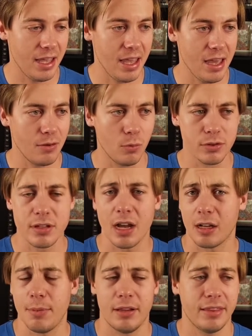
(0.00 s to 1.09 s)
And we'll
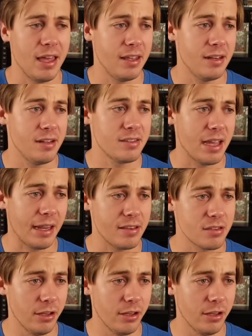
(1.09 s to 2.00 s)
talk about that in a second.